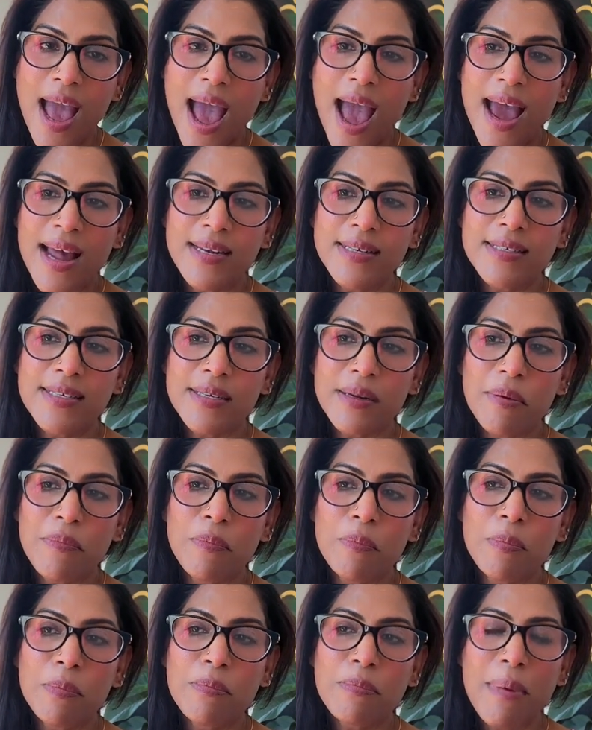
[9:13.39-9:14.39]
and
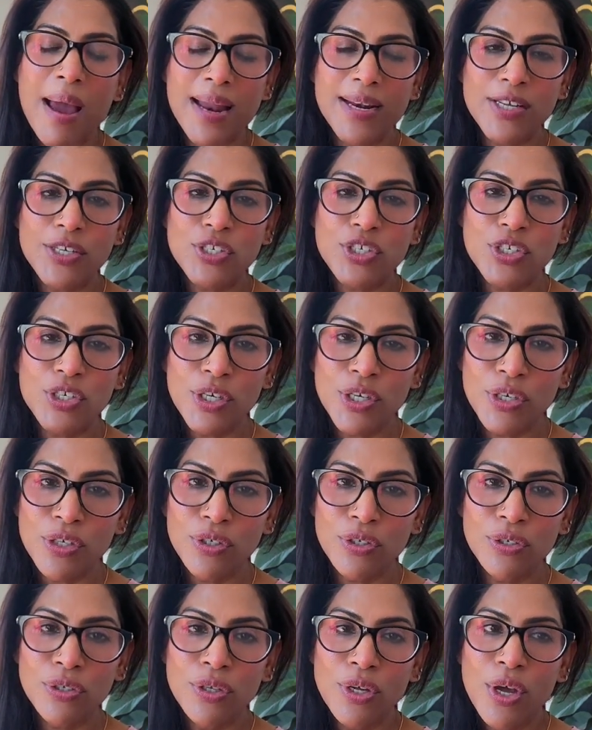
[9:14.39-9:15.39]

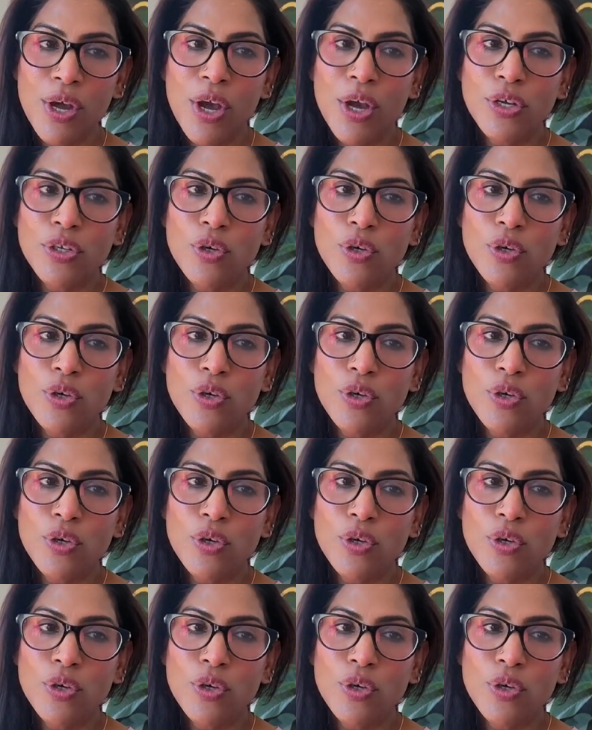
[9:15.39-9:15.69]
managing